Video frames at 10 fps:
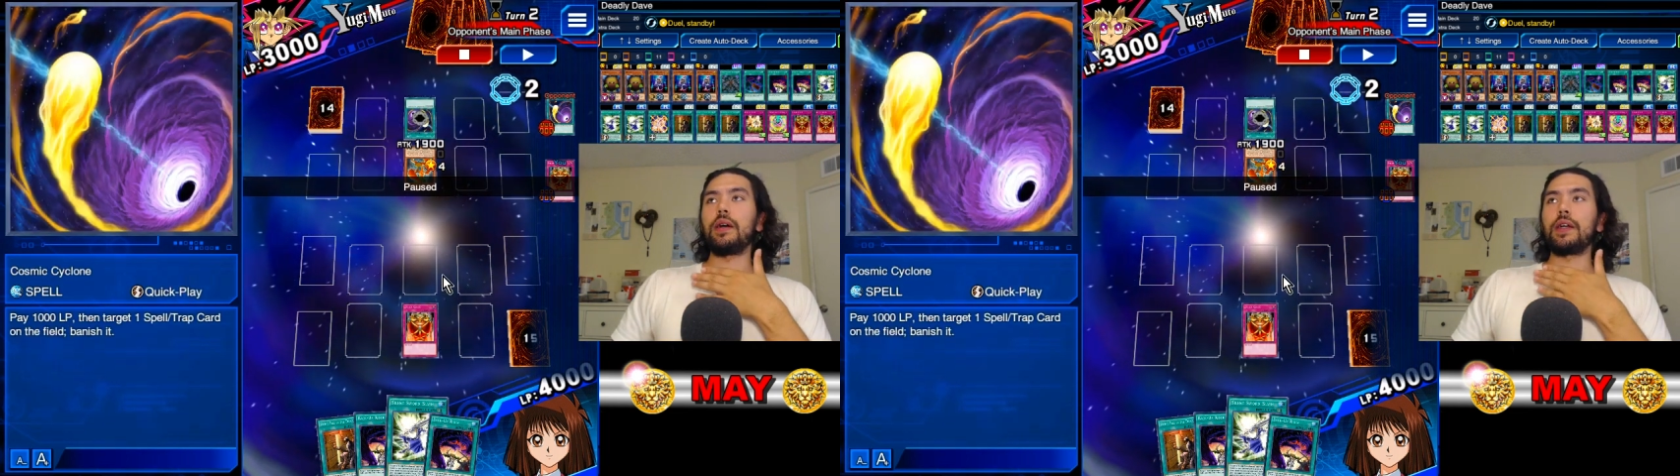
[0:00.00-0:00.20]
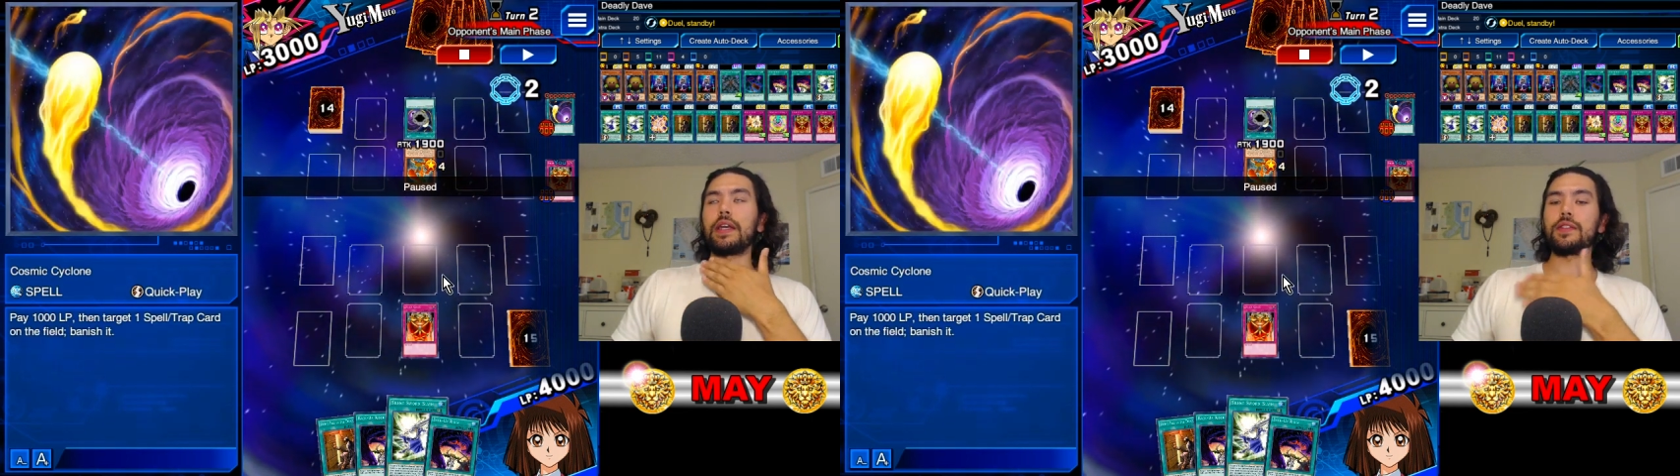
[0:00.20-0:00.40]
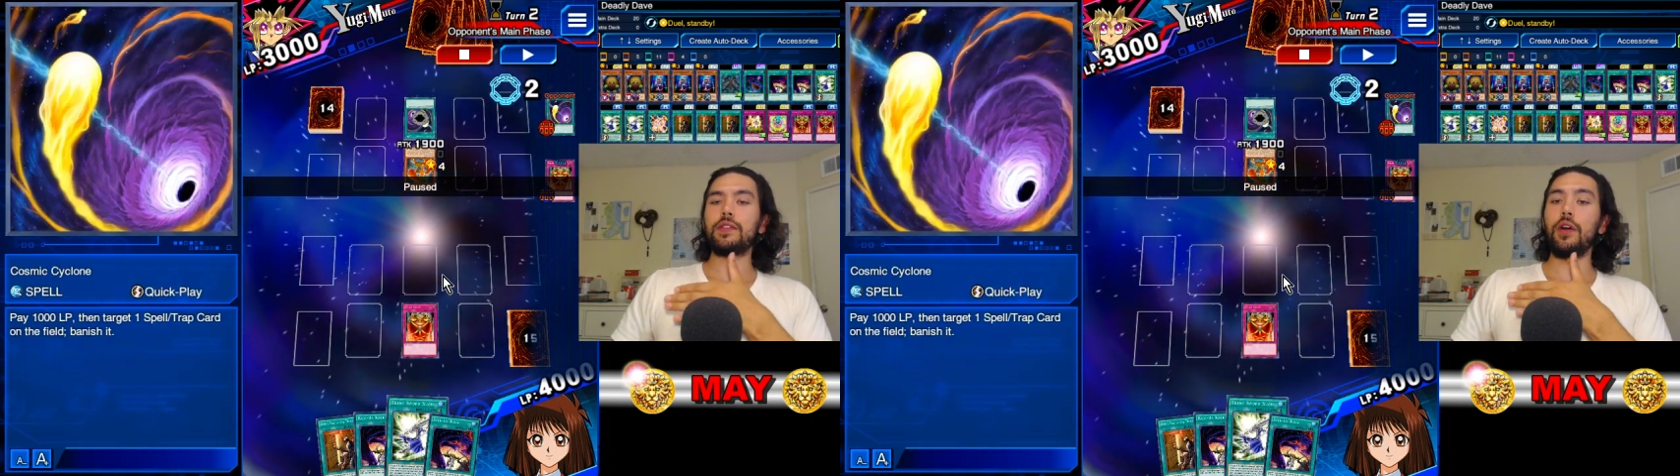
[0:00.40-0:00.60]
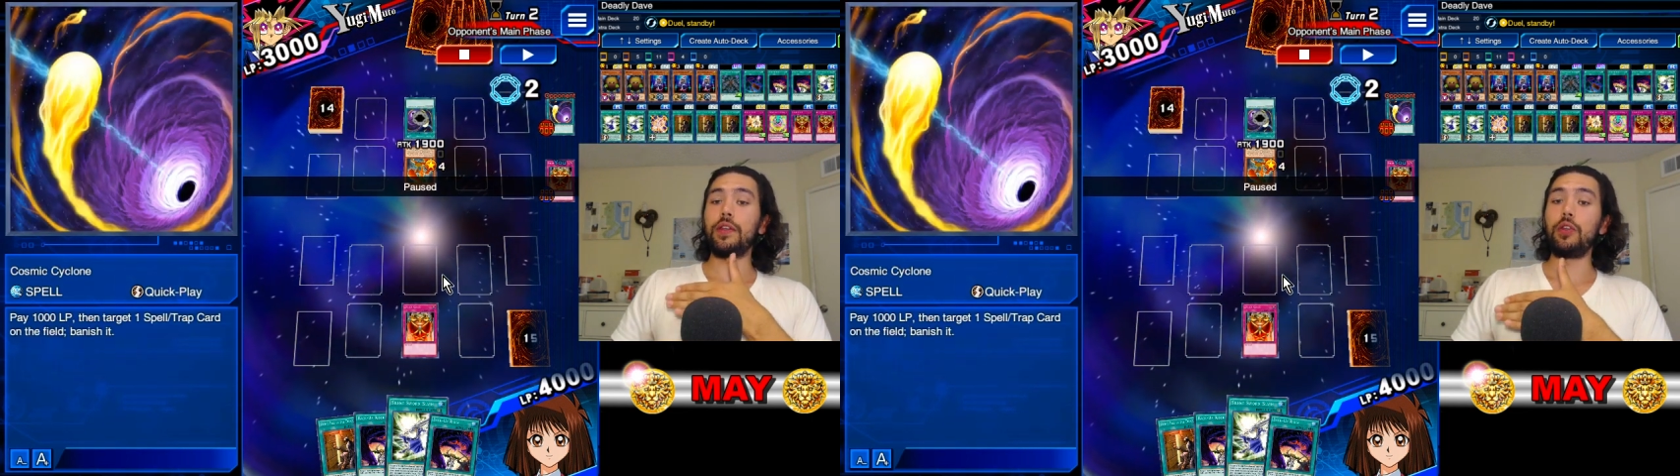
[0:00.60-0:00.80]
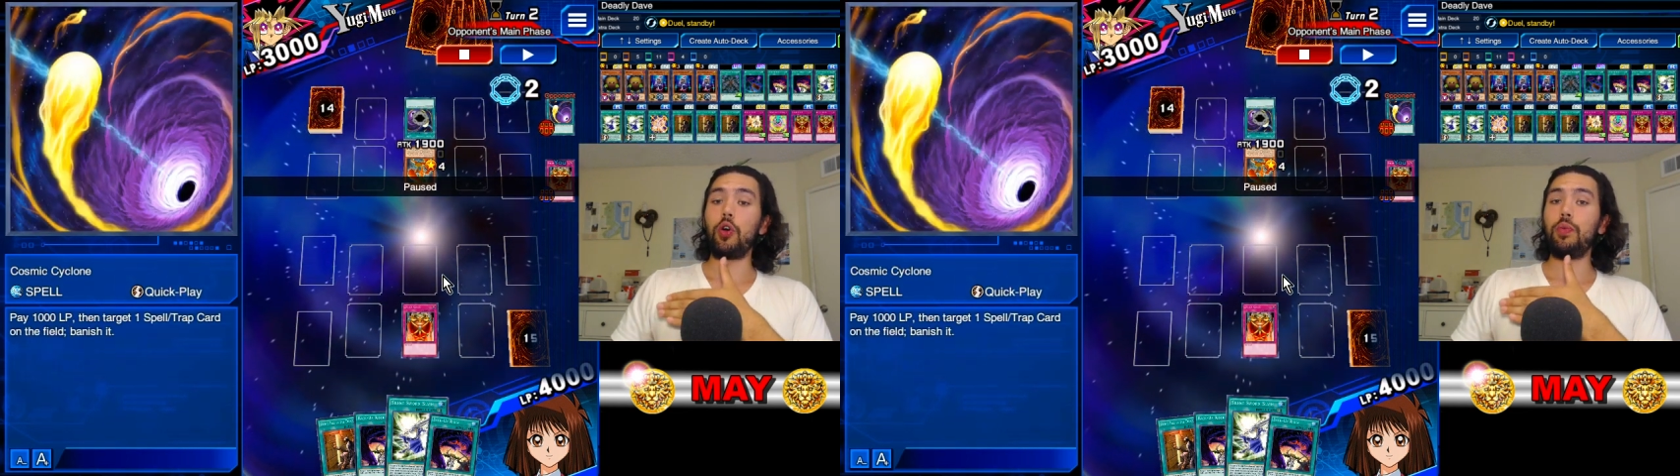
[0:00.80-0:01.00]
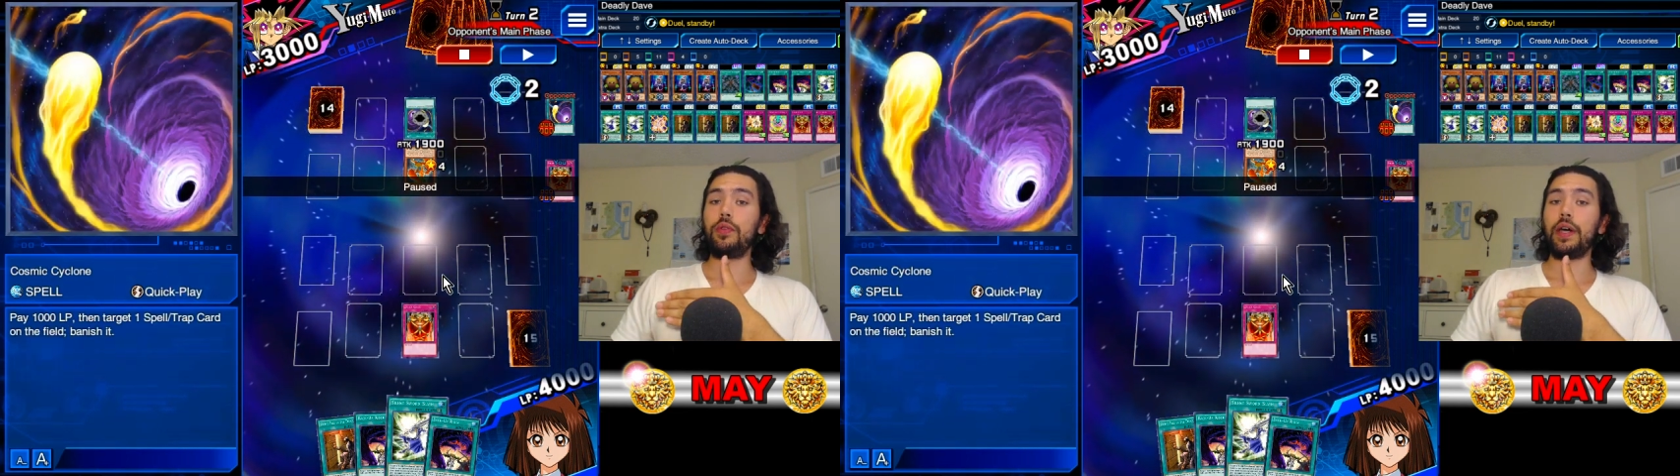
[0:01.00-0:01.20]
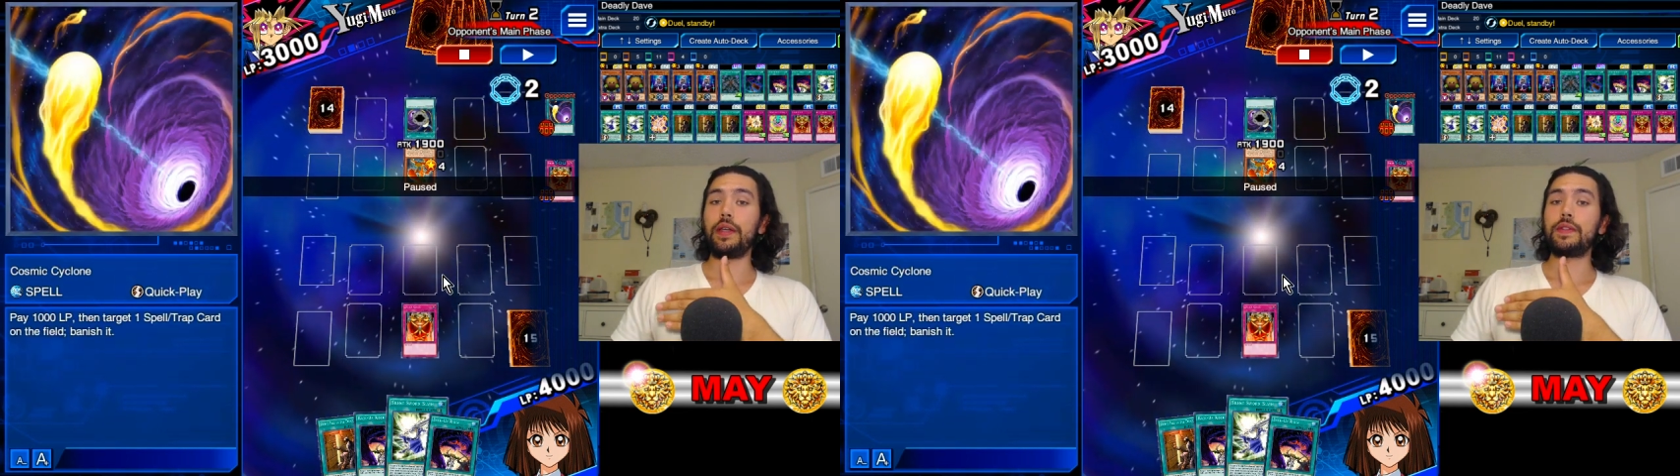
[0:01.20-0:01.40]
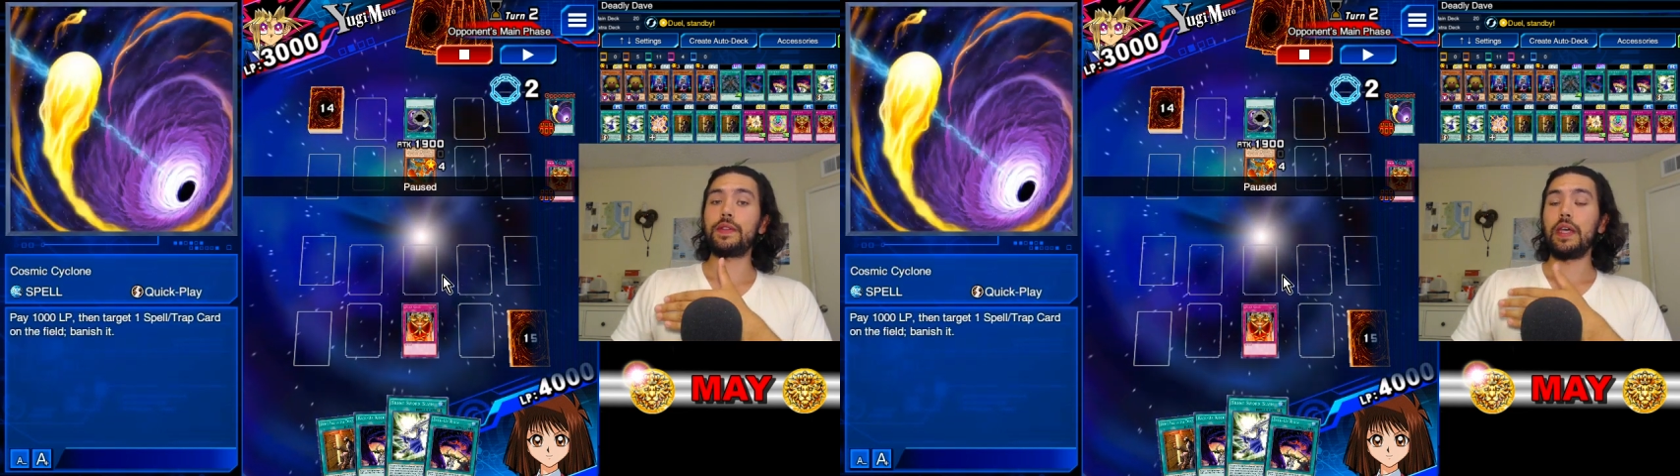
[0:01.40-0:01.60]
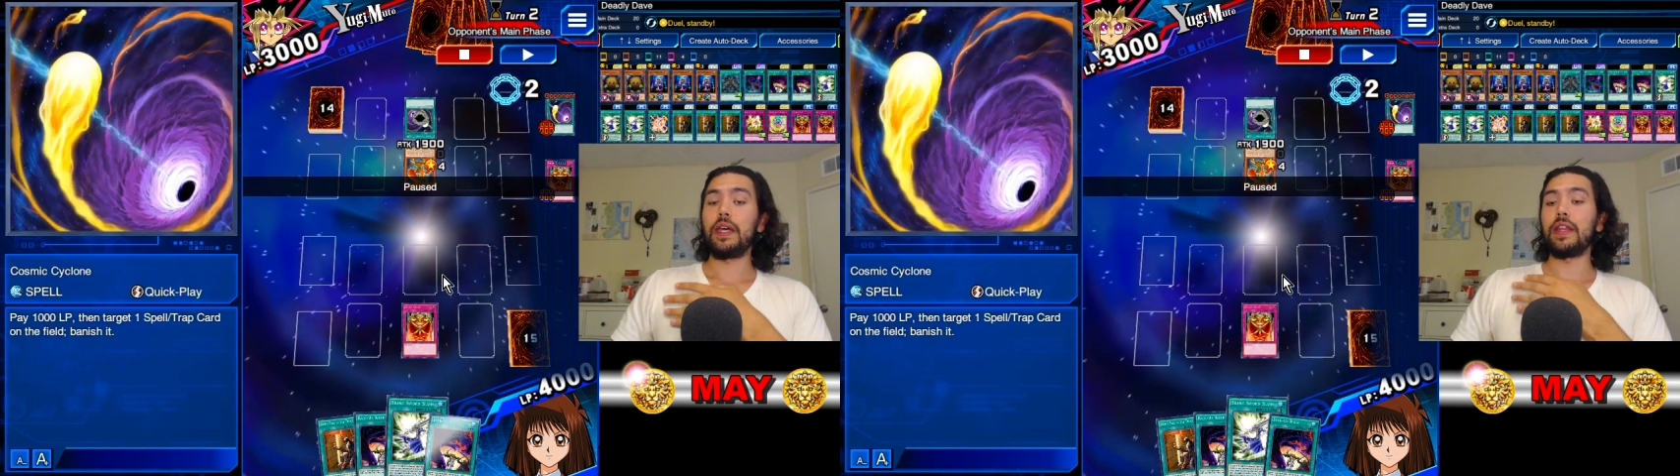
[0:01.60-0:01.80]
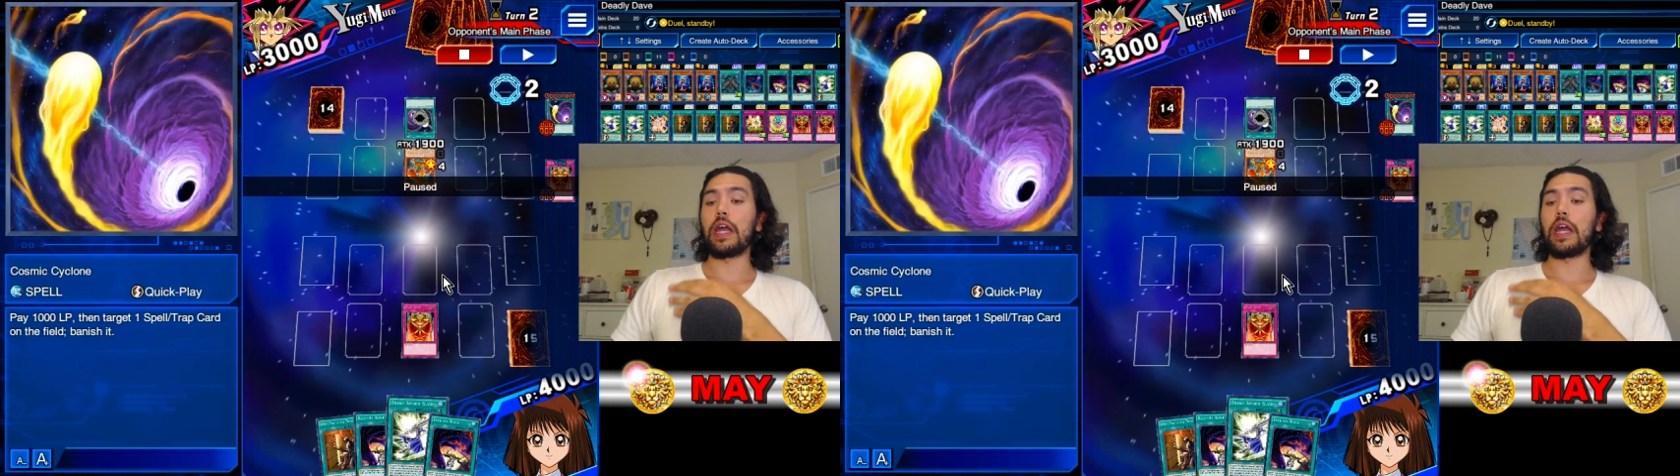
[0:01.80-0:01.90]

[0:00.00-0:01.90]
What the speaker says: against all the Noble Knights, they